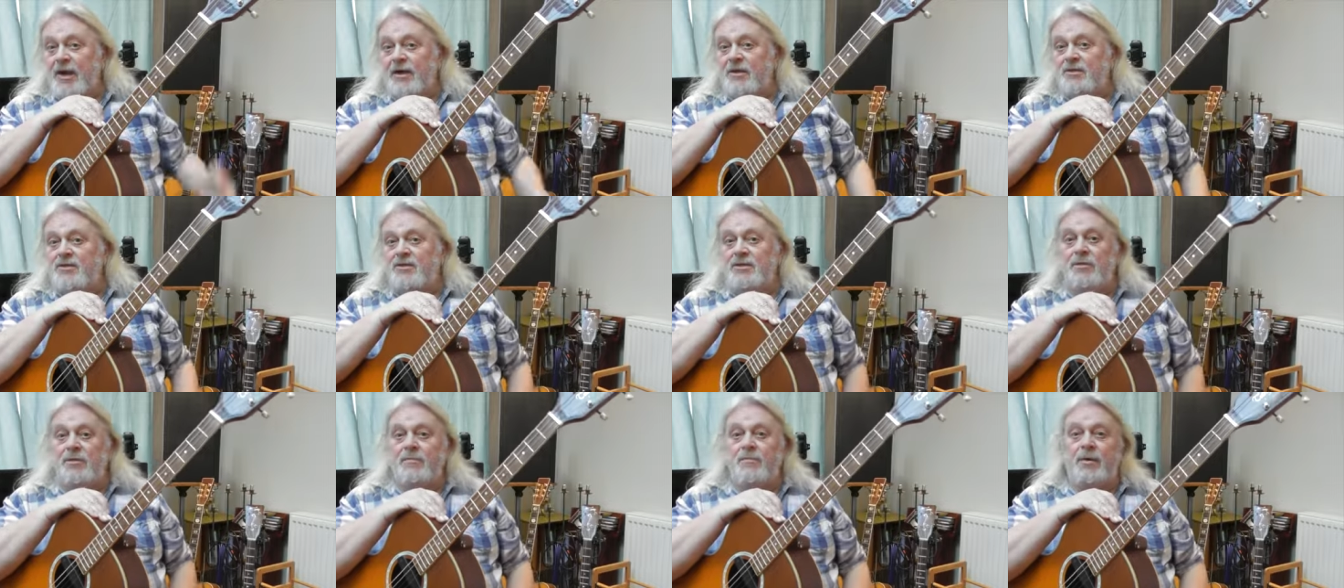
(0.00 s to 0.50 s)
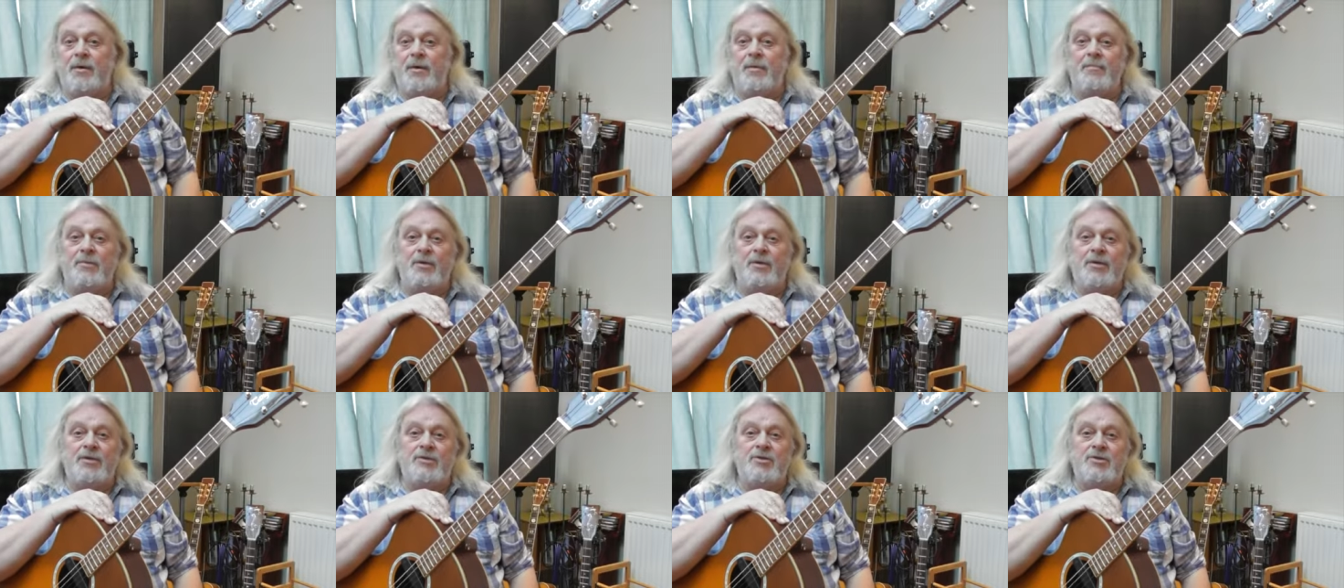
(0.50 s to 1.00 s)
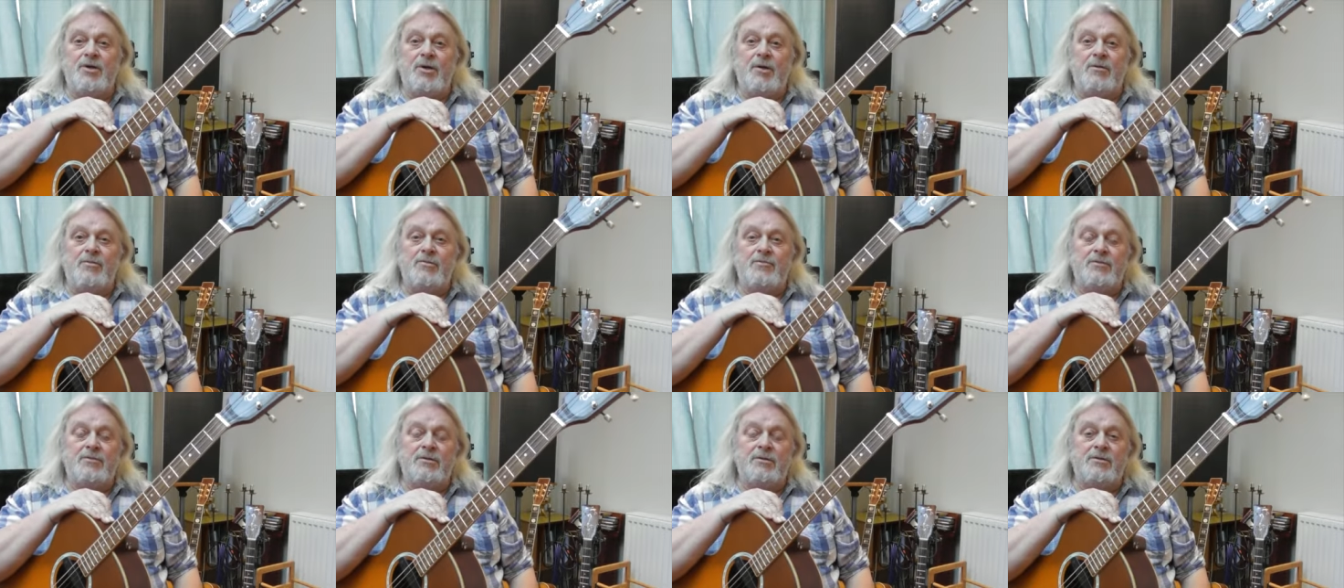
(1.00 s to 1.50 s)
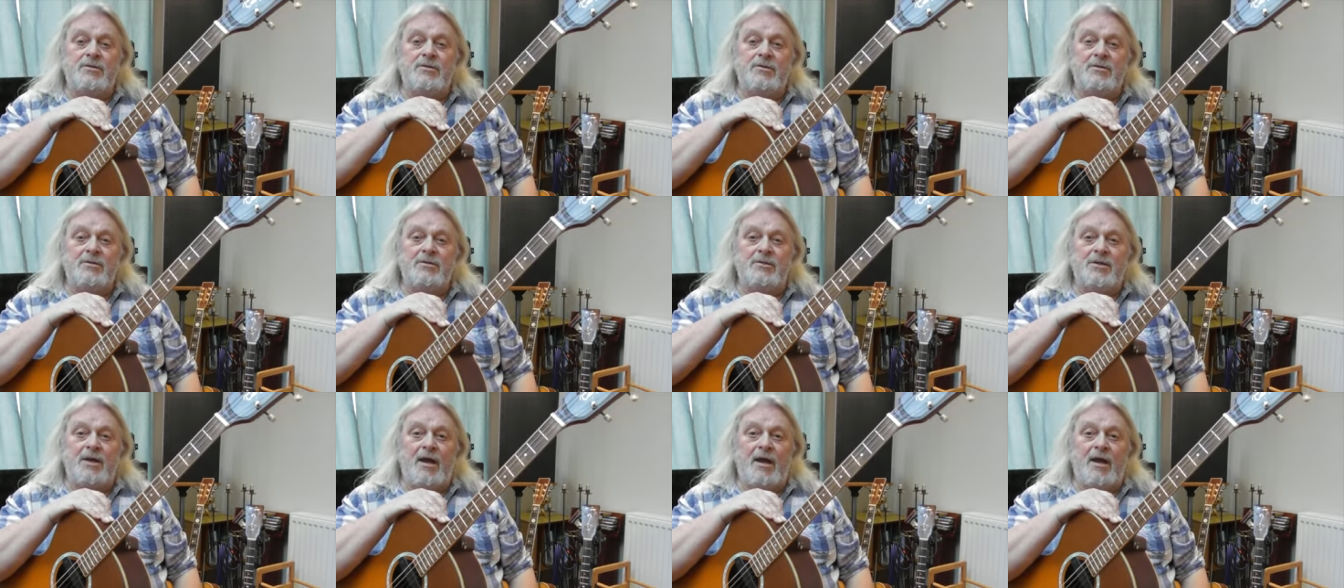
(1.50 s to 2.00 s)
Alexa by Billy Joel's in
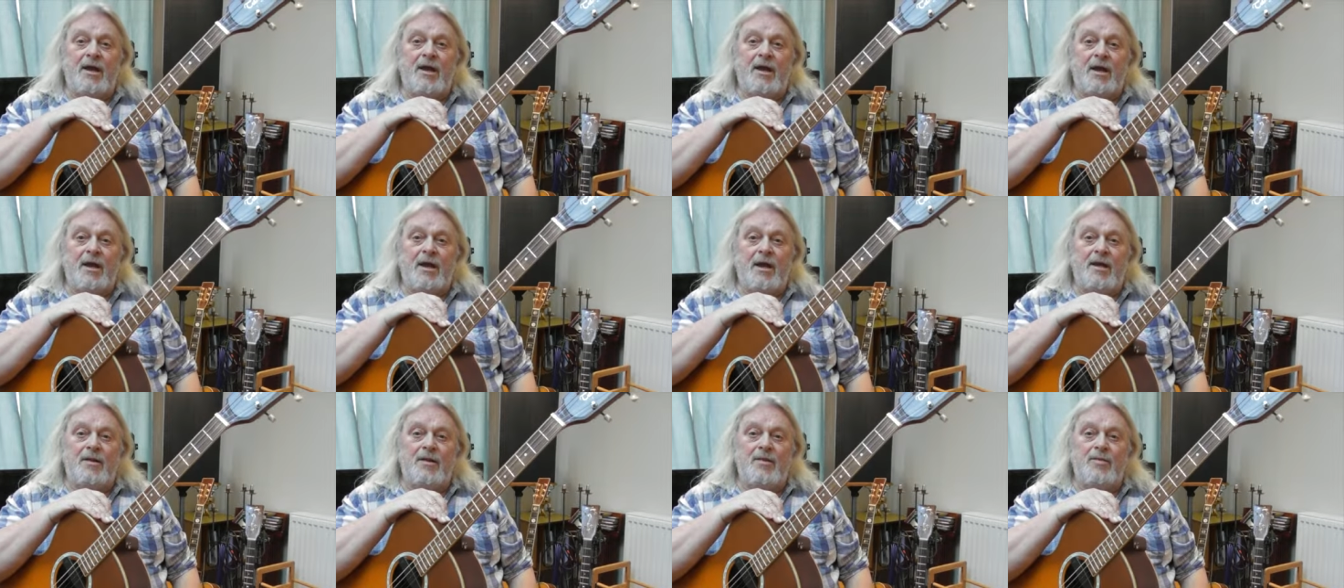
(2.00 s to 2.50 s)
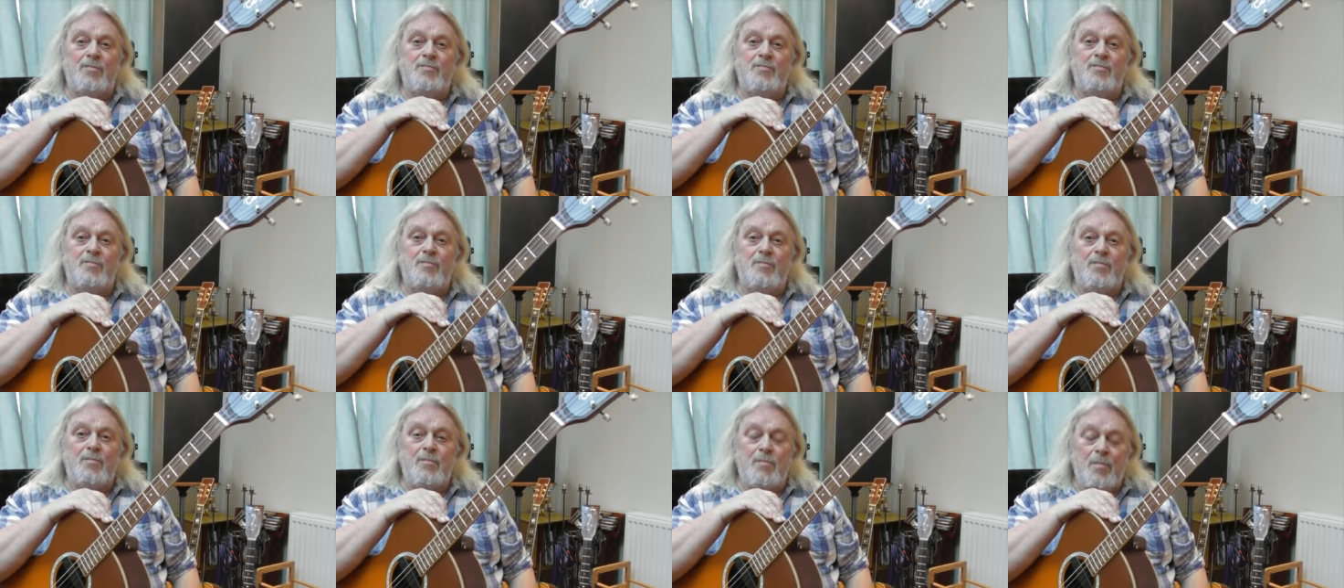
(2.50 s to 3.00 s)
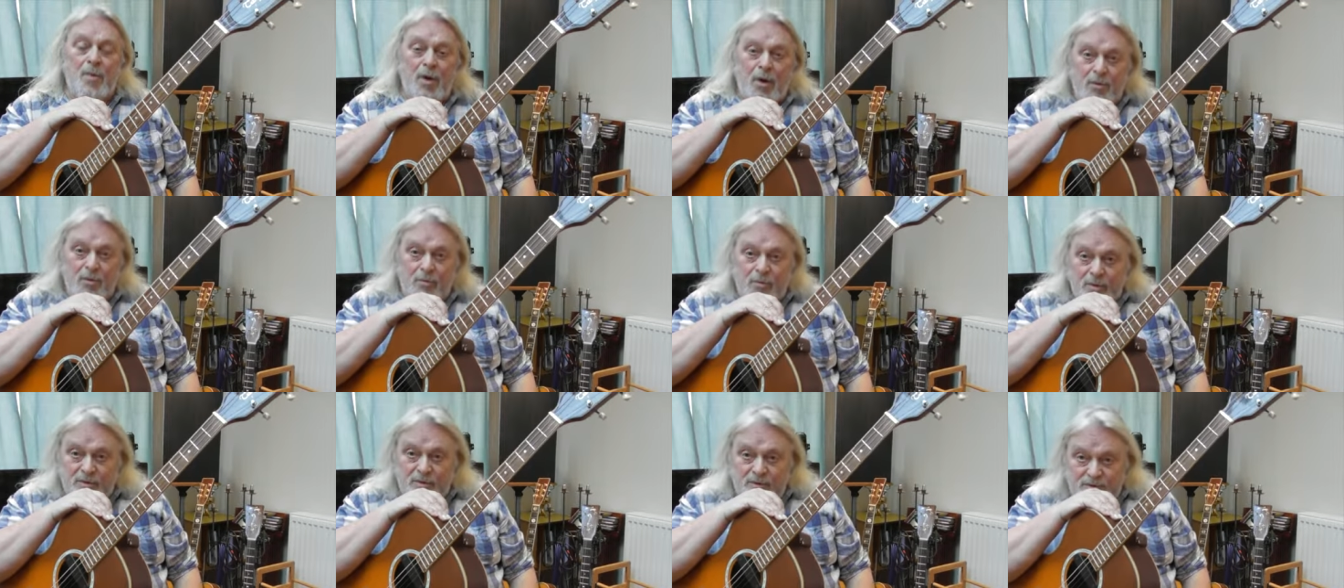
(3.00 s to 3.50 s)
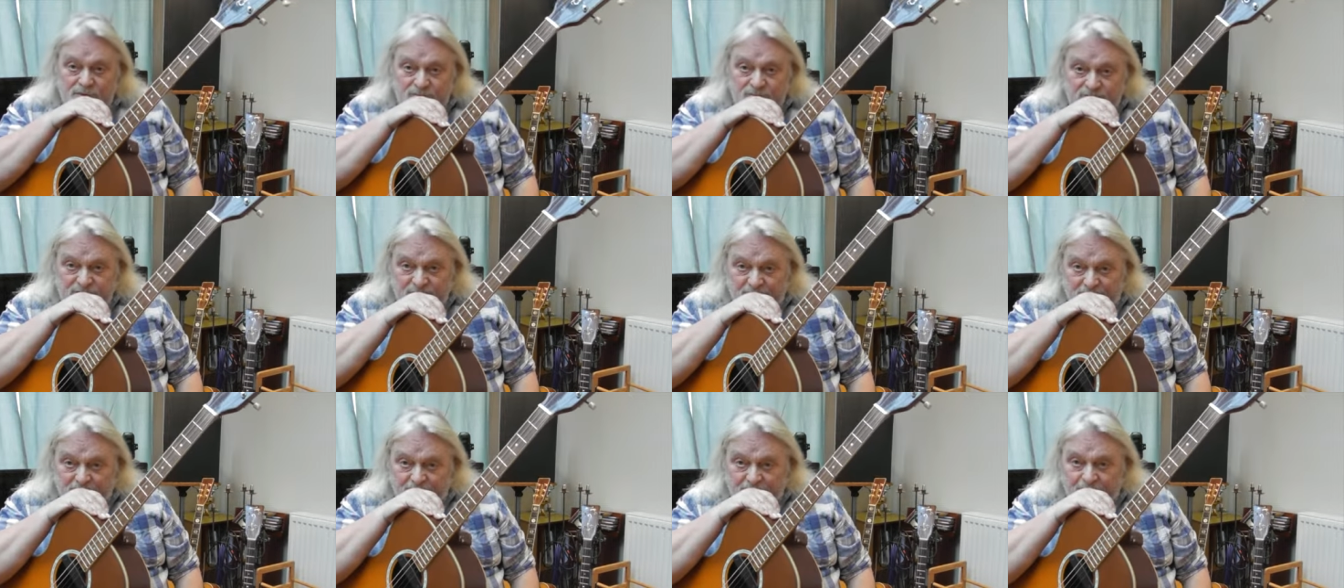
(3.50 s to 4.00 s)
the set at the
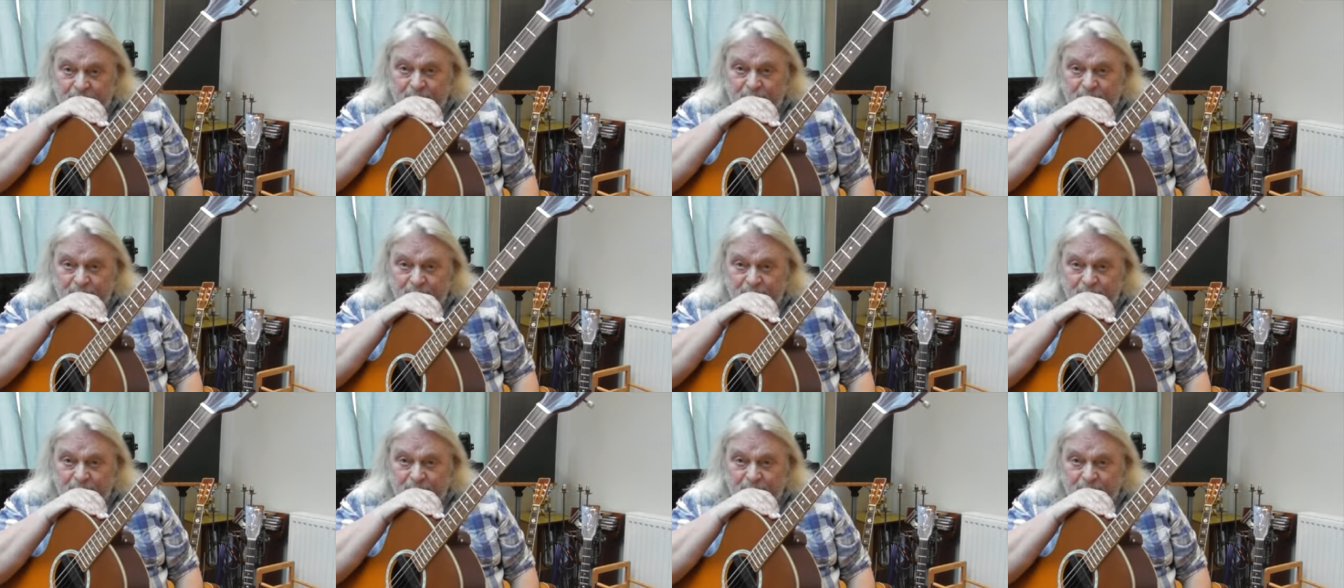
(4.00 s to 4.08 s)
moment.